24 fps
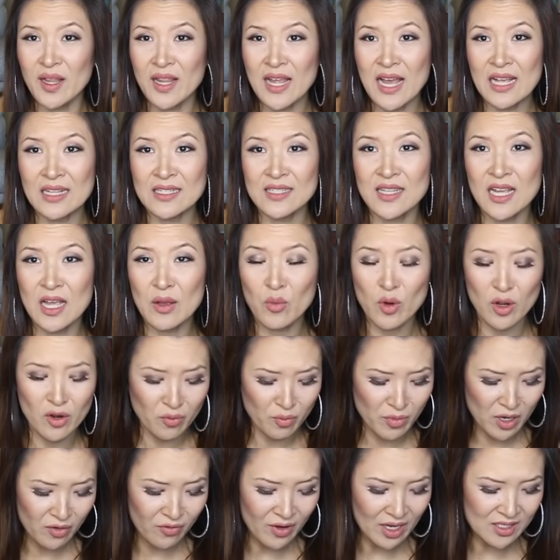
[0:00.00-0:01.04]
last time, one of
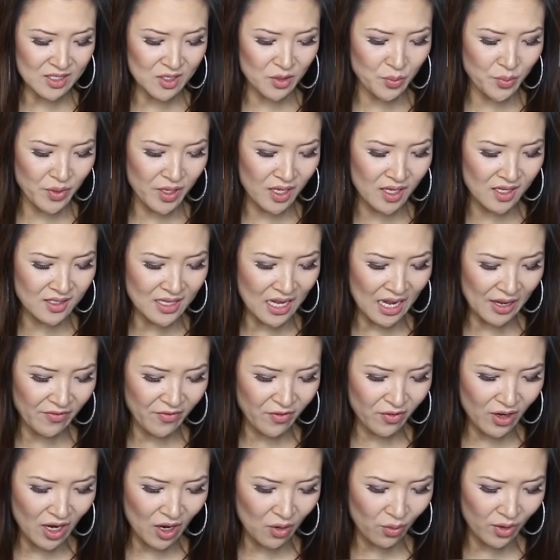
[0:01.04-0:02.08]
my recipes, I
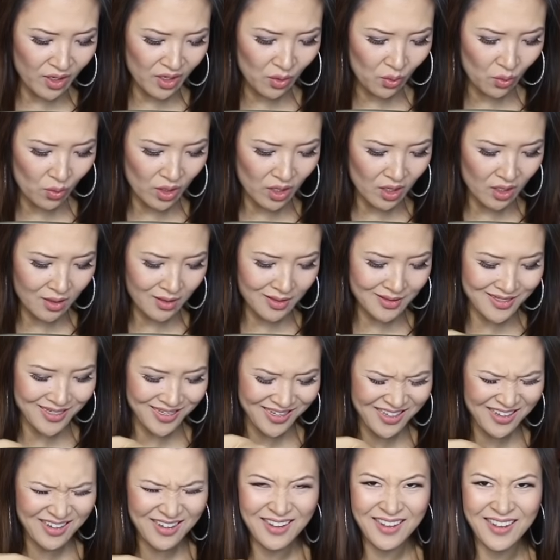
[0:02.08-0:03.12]
forgot what it was.
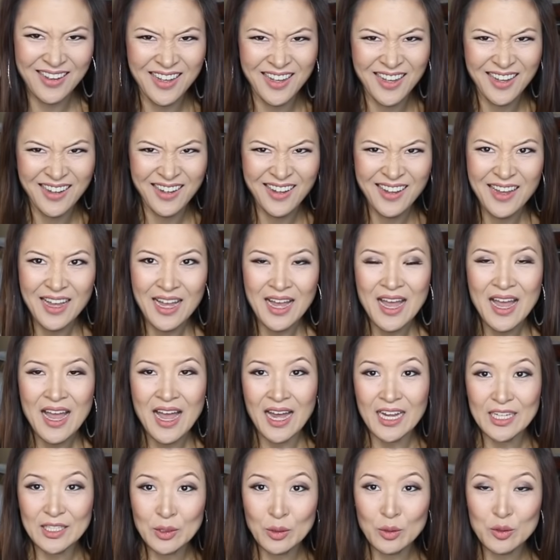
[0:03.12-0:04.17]

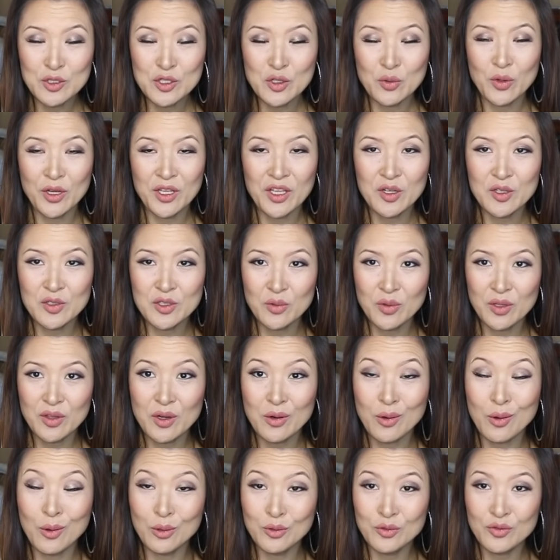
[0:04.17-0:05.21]
I told you what you could do with
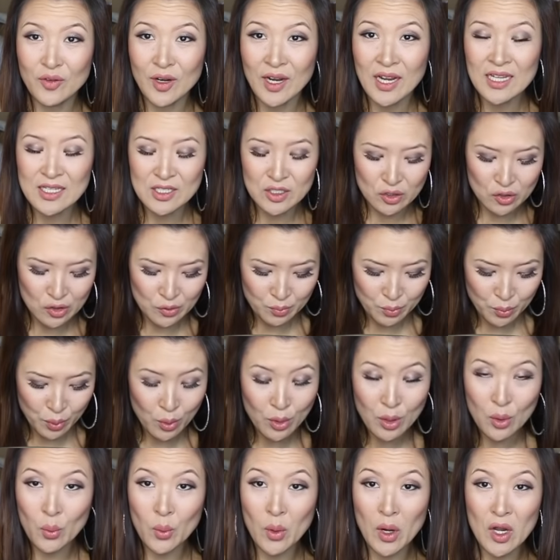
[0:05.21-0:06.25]
your old rice. You could
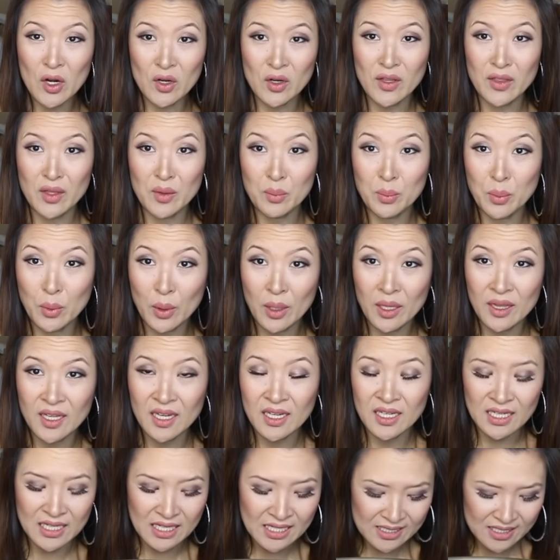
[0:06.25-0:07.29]
pour water and then boil
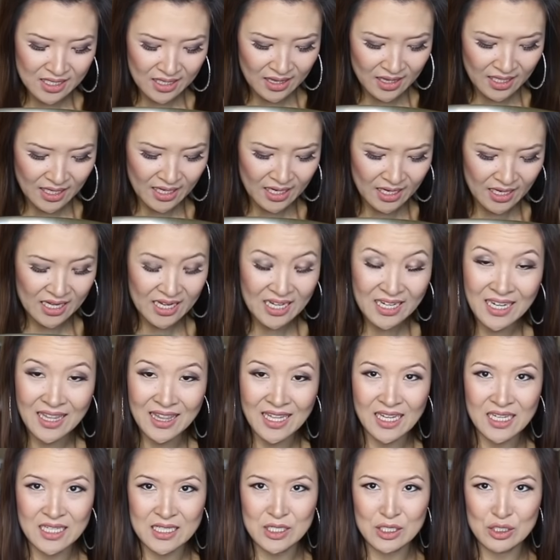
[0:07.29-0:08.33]
it and eat it
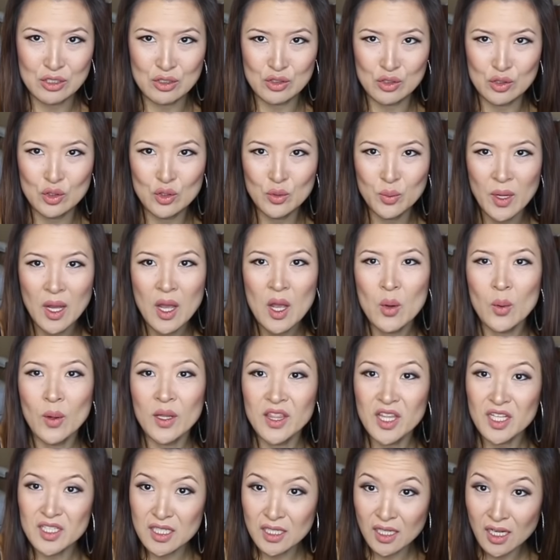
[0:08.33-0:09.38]
like a soup. Well,
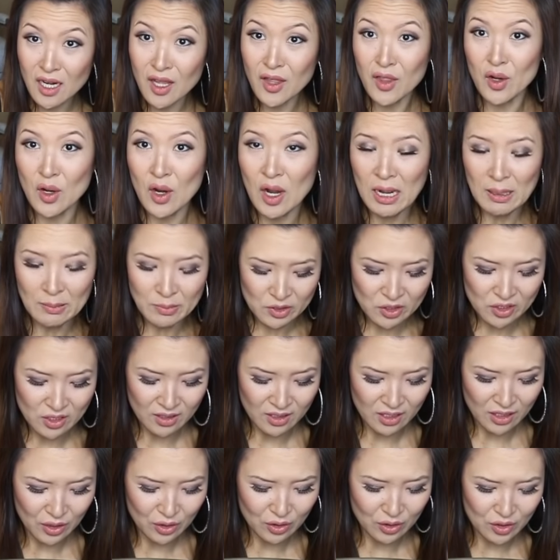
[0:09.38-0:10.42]
this is another option
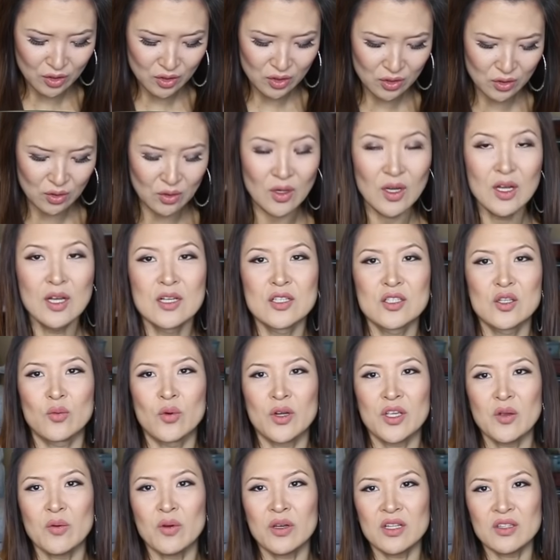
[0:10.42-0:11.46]
that you could do. So
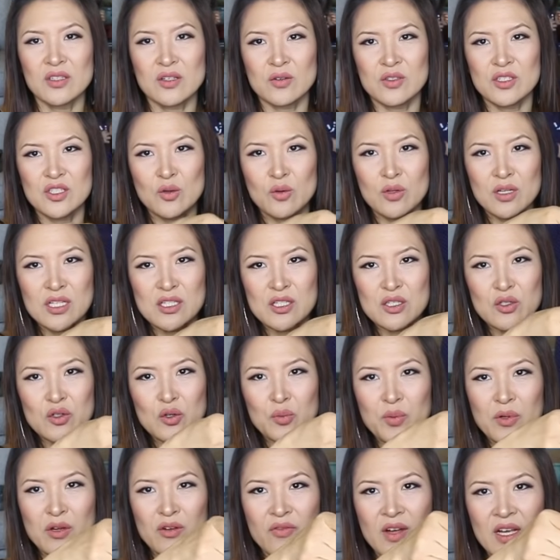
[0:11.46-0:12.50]
what you want to do is you want to
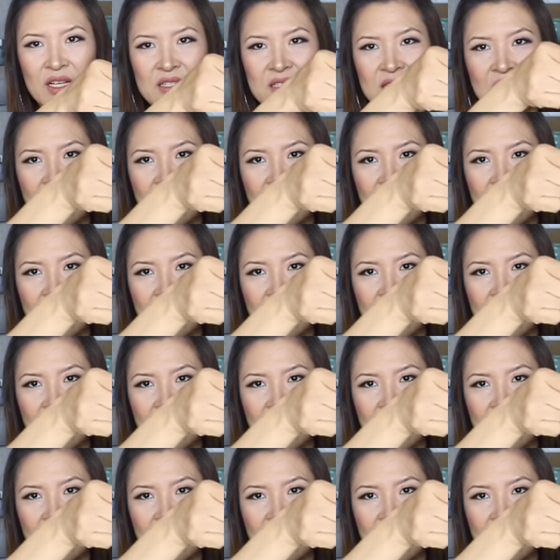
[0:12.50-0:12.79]
scoop your rice